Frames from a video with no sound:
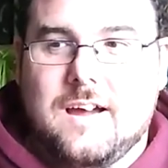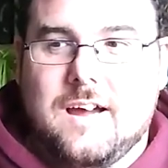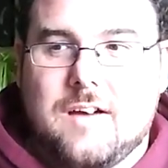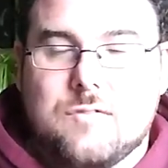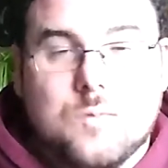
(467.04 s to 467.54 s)

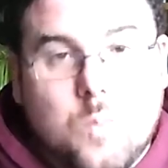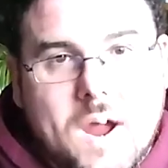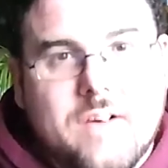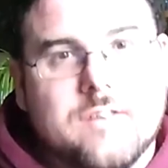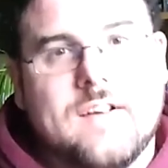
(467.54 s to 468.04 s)
are
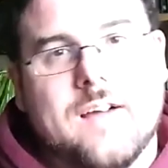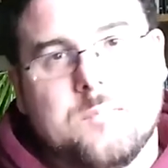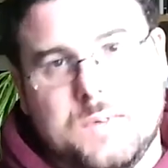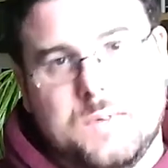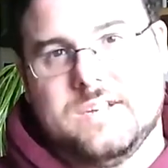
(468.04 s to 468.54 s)
aware of how
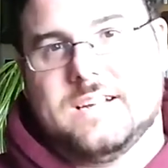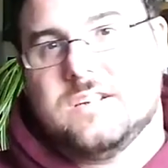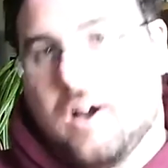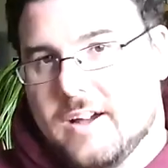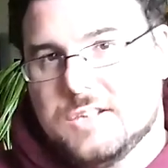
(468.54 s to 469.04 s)
music
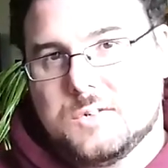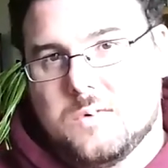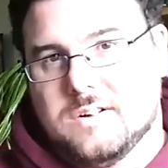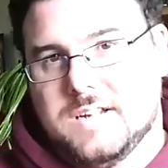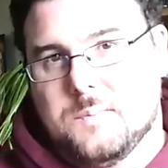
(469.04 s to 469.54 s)
ties to
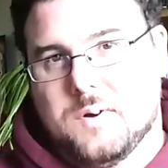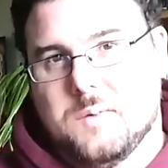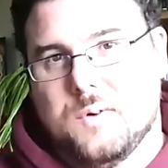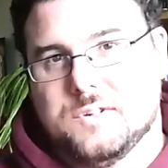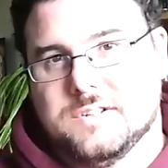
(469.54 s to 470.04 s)
our deeper
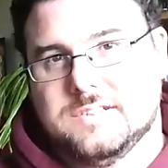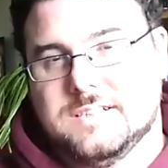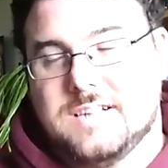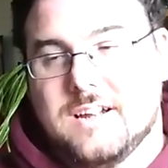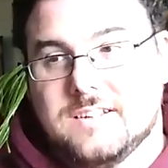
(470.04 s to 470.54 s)
emotions.
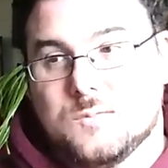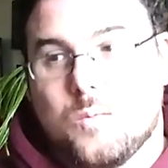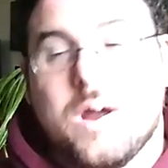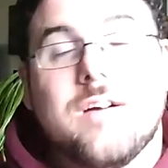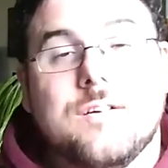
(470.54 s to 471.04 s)
It's
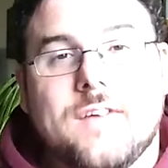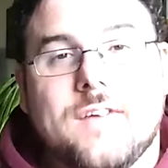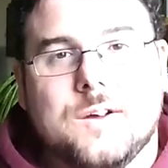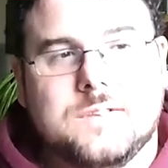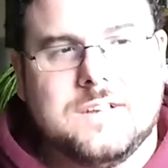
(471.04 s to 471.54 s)
aware of
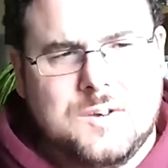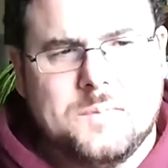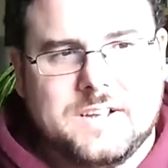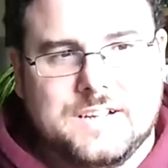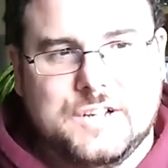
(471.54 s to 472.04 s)
how the
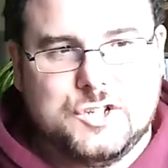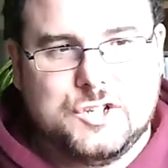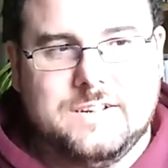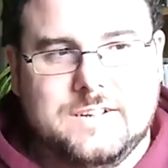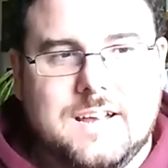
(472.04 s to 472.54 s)
human
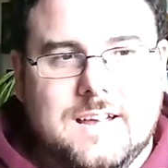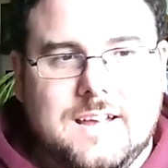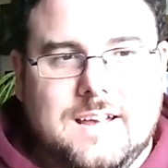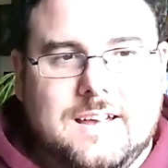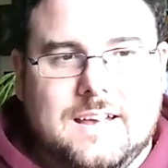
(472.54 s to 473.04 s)
condition
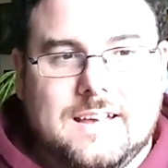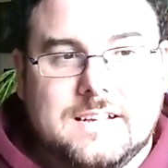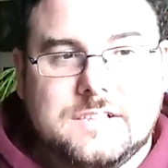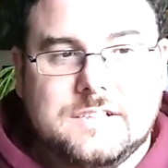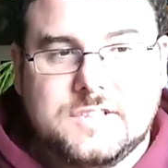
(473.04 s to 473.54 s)

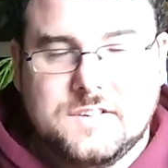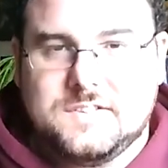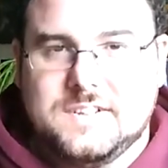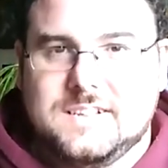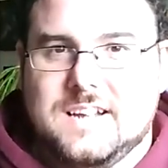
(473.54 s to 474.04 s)
is
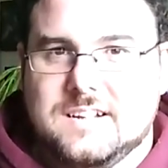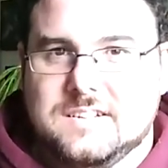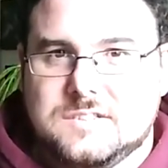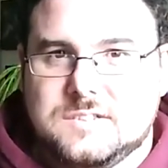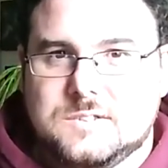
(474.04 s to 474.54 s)
shifted
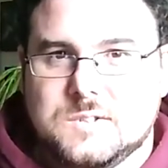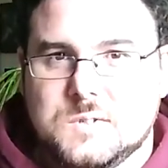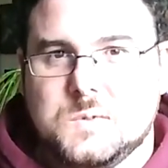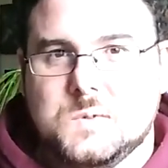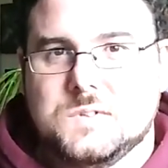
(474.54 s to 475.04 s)
and
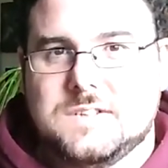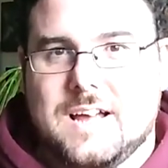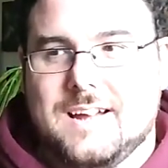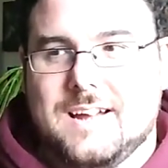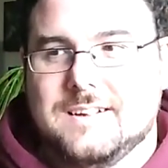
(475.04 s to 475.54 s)
soothed
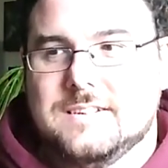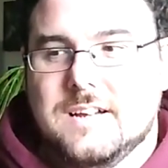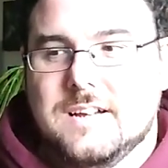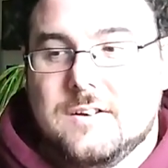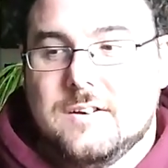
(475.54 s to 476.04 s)
and
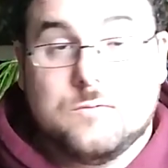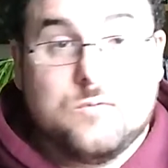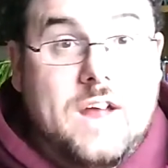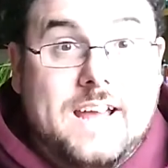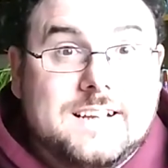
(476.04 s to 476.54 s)

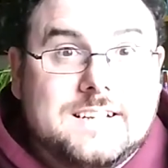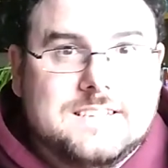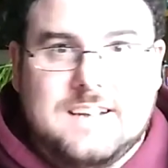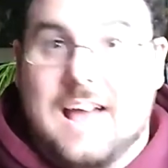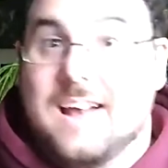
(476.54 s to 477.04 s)
raised
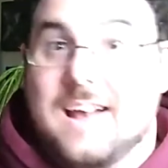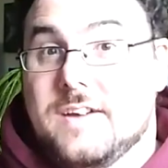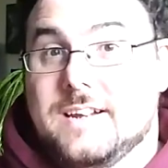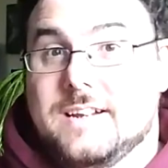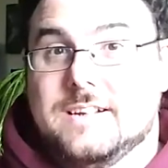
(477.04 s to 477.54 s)
and
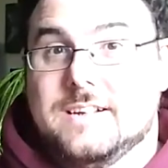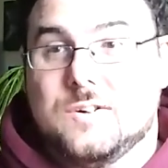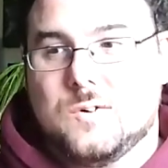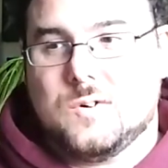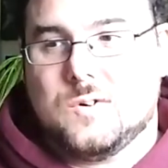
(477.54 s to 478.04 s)
elevated
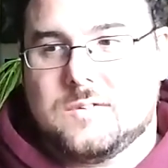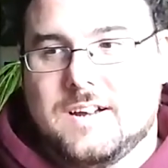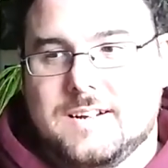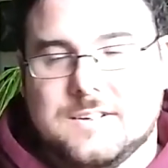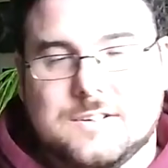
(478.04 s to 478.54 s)
or
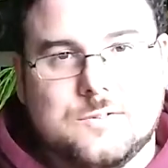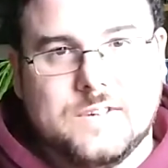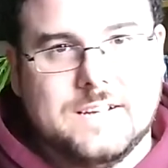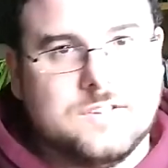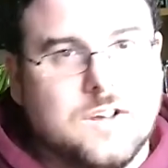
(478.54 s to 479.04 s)
kind of
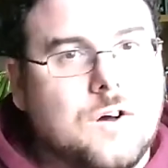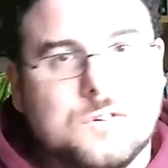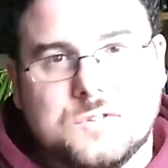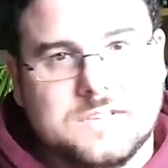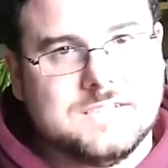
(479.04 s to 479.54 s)
grieved, all
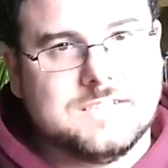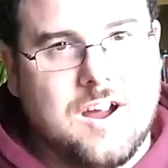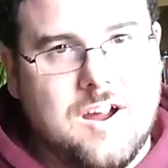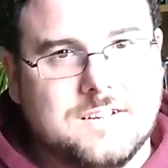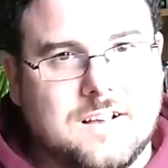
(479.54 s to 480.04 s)
through this
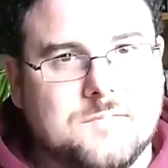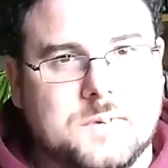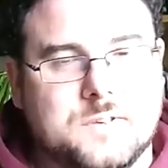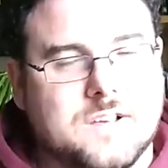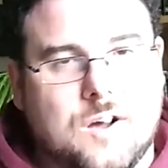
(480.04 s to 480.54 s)
art of
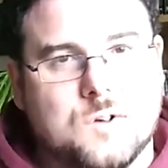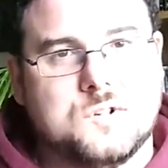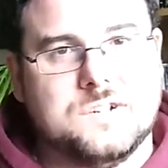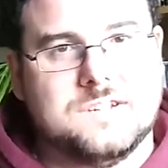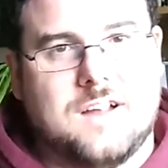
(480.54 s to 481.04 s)
music, all through this